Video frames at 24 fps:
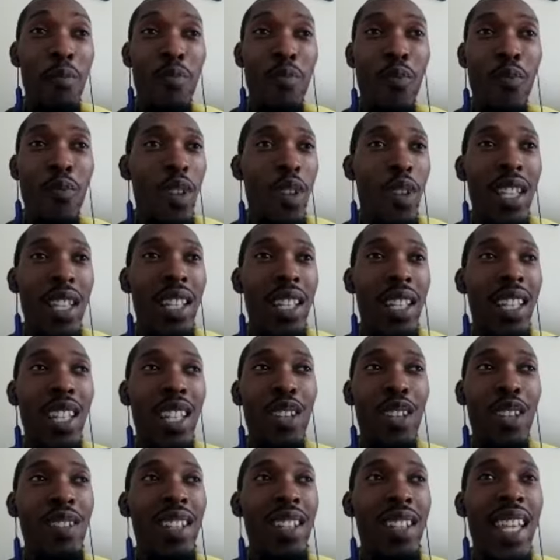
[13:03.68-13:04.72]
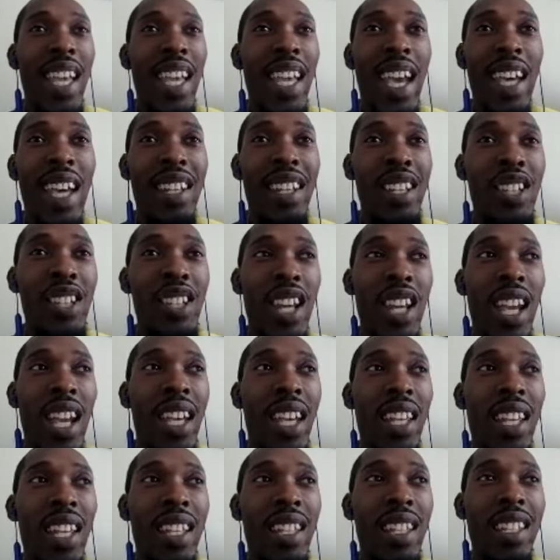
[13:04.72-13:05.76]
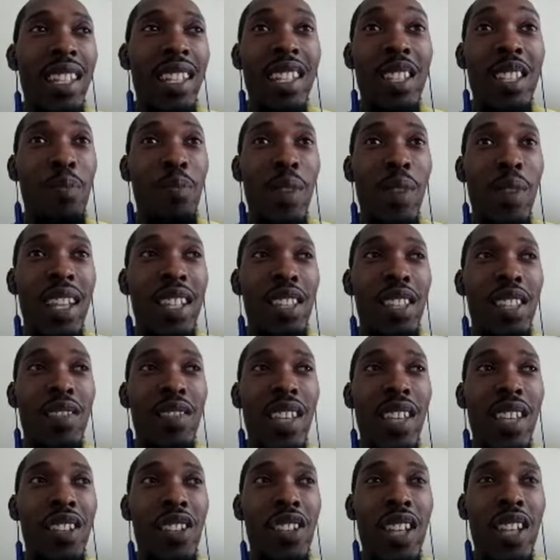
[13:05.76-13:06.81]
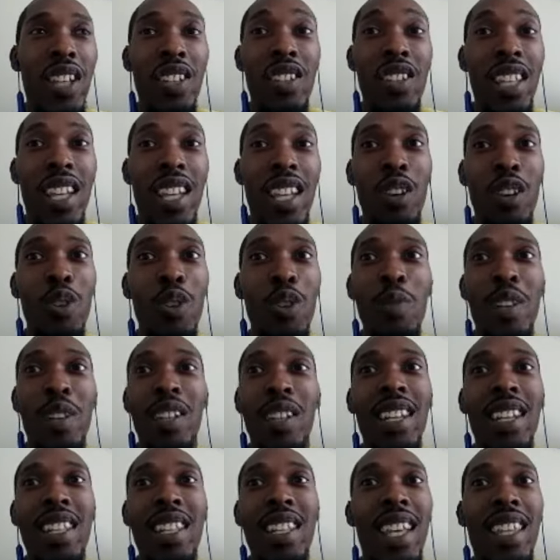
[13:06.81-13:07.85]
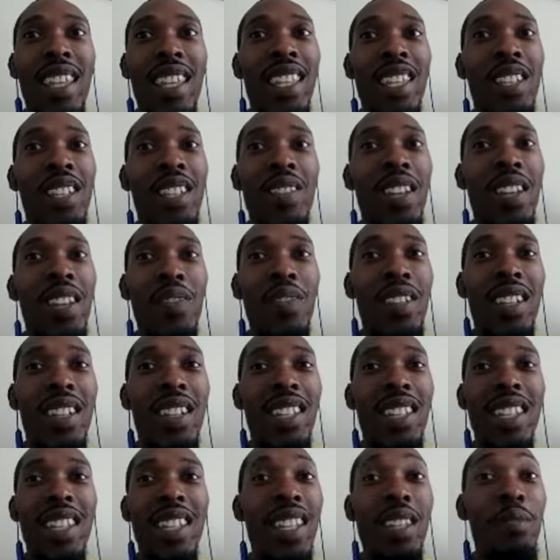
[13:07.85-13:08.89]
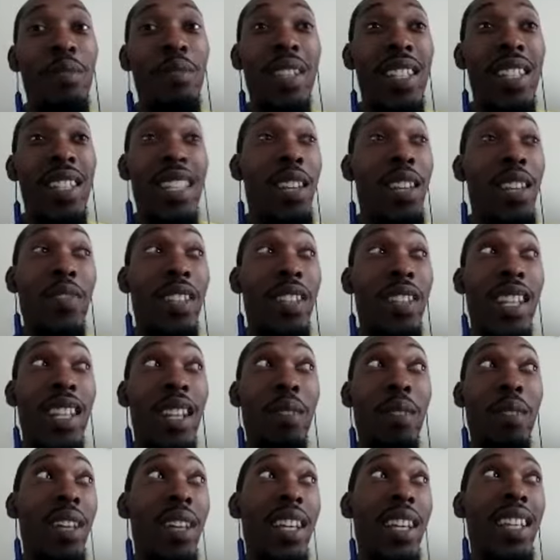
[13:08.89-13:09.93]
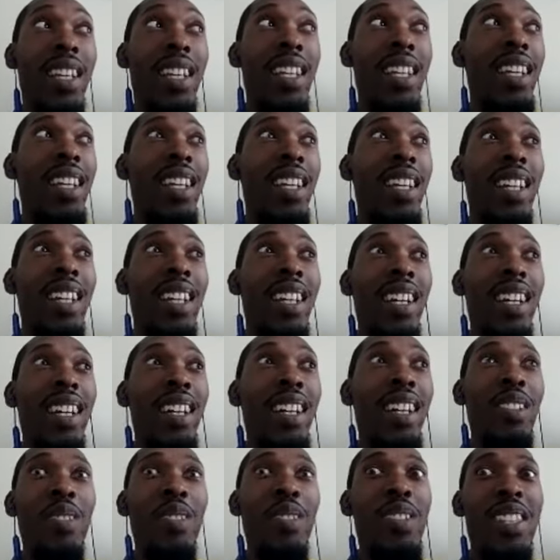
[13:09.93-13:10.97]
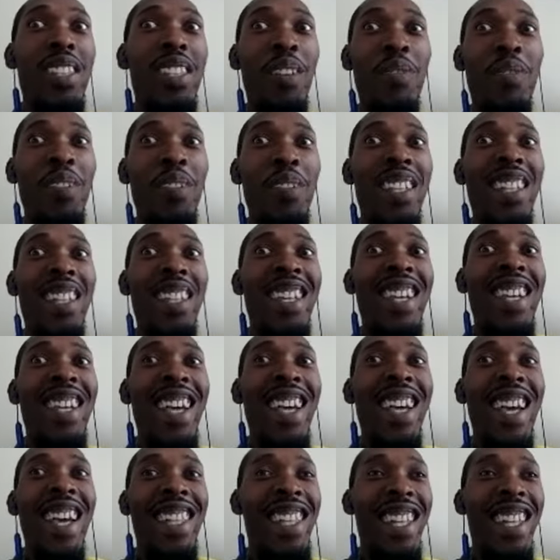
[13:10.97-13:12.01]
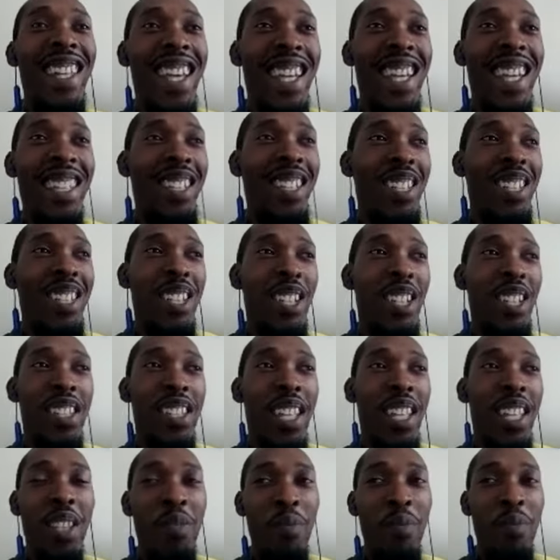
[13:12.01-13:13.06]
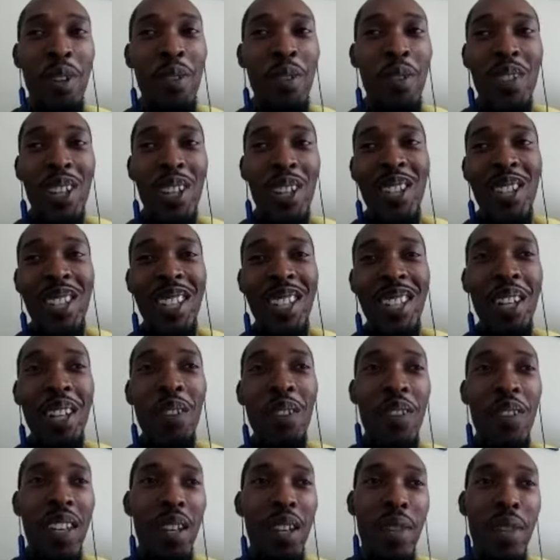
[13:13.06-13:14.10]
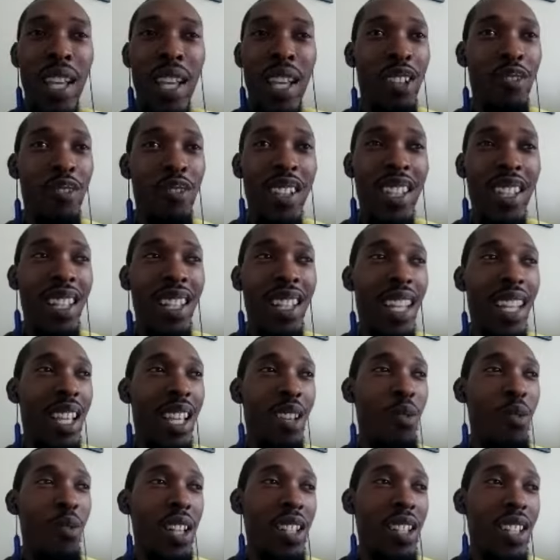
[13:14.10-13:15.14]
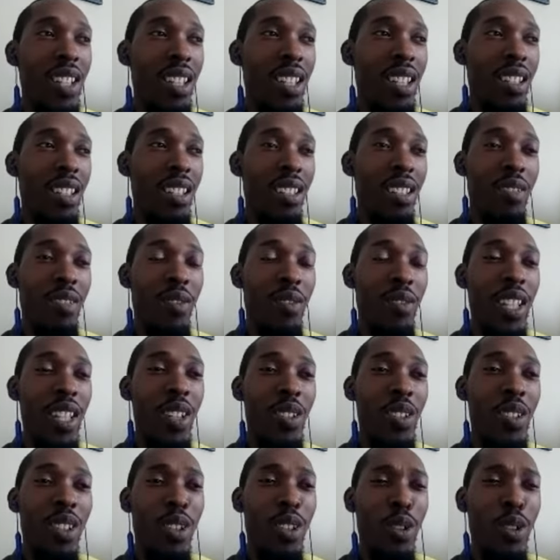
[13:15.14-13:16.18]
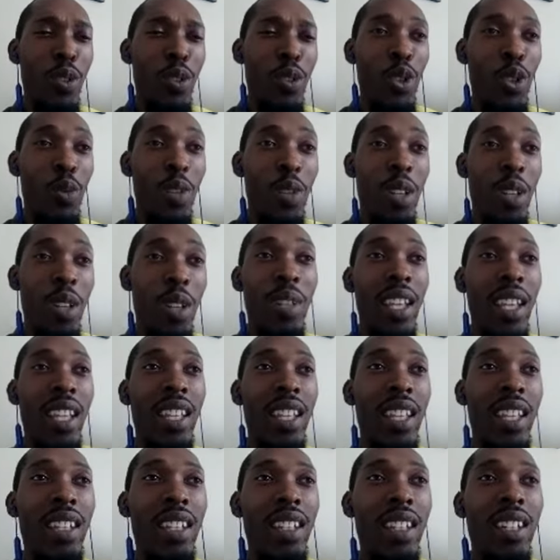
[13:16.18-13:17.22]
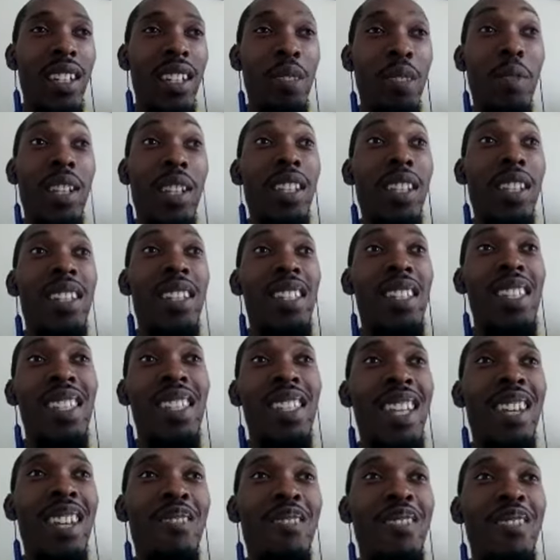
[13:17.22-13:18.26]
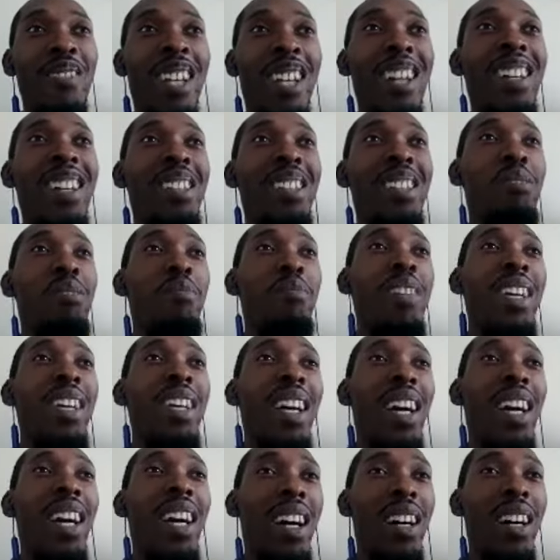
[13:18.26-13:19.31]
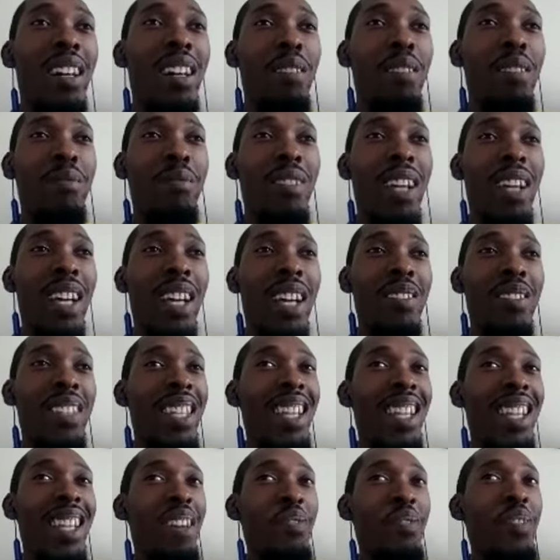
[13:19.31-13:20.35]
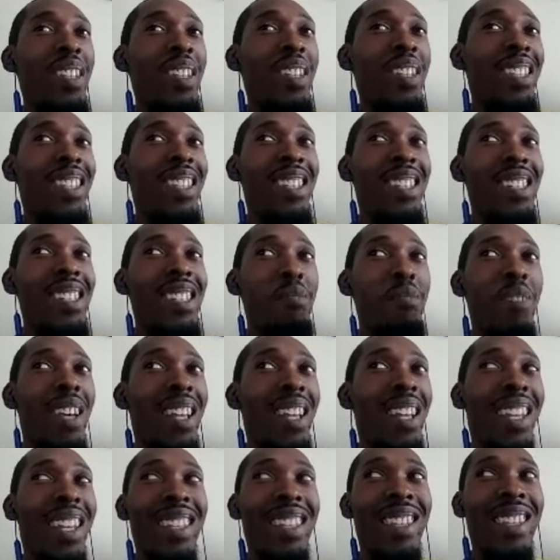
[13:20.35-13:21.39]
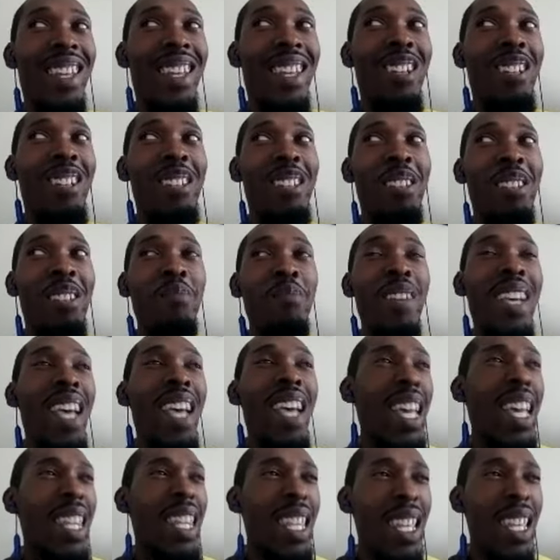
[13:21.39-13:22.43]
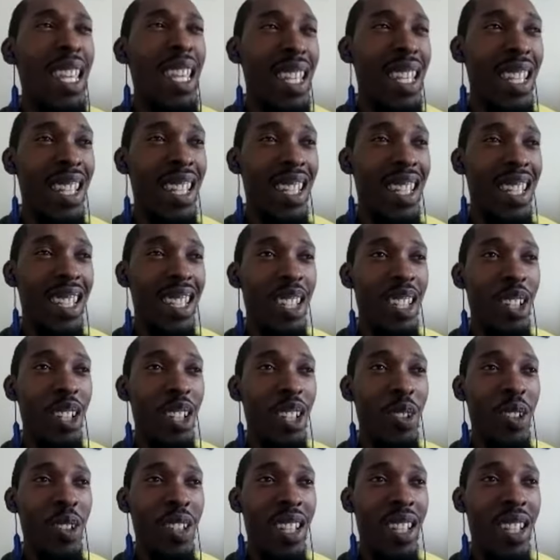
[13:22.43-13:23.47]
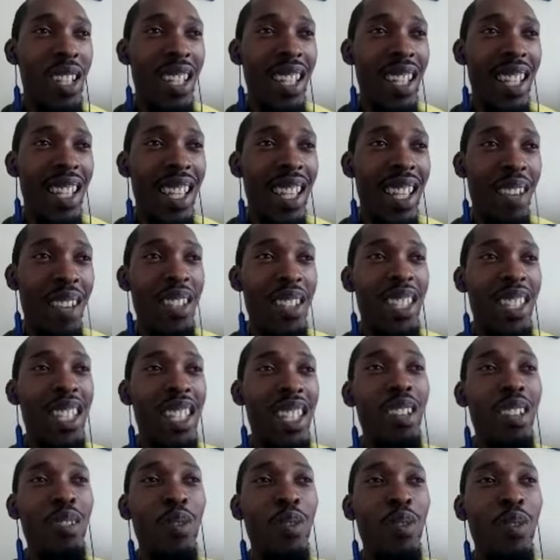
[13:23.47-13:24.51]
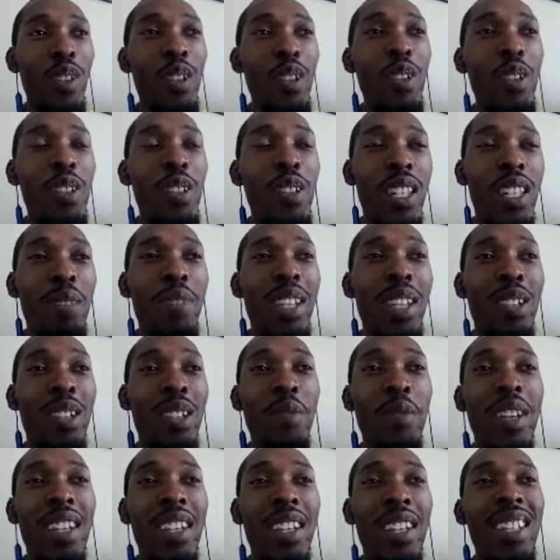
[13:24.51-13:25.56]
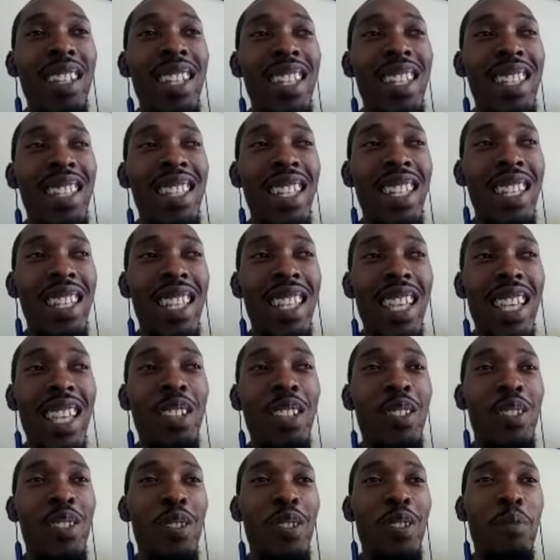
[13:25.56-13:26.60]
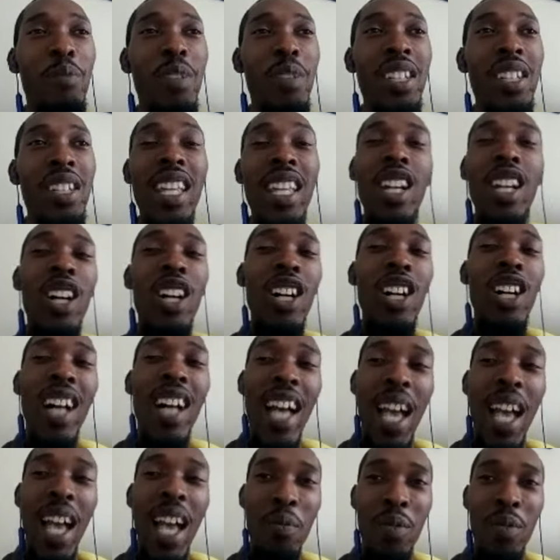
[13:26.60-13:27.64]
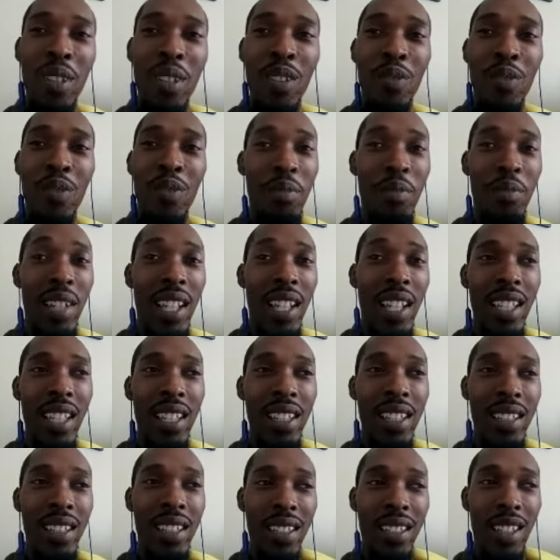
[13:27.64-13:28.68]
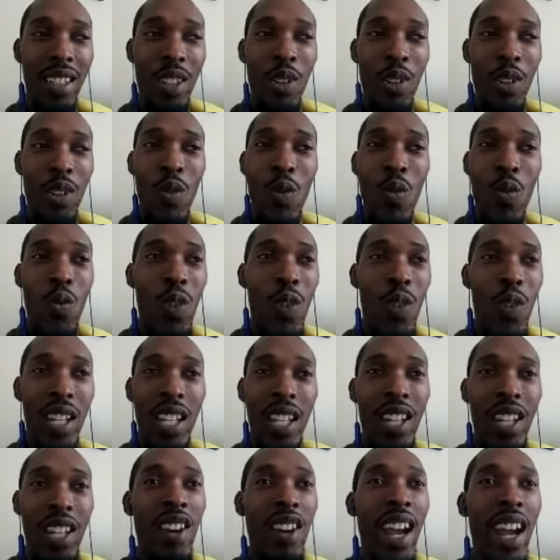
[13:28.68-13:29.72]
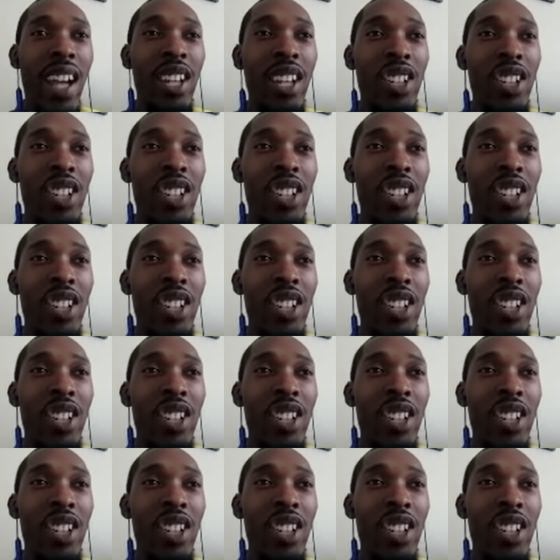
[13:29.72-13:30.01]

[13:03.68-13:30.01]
we literally had a chat, and in the span of that chat, she's like, oh my goodness, I think you definitely need to meet Stephanie. And I'm like, who's Stephanie? And then like, she sends me over your stuff, and I'm like, re like watching the videos on YouTube, and I'm like, oh my goodness, this is kind of really awesome. Uh, I don't think I fit this. I'm not like that awesome. And then, you know, everything unfolds, and I'm like, oh my goodness, like, thank you so much. And it all happened from like, you know, one interaction.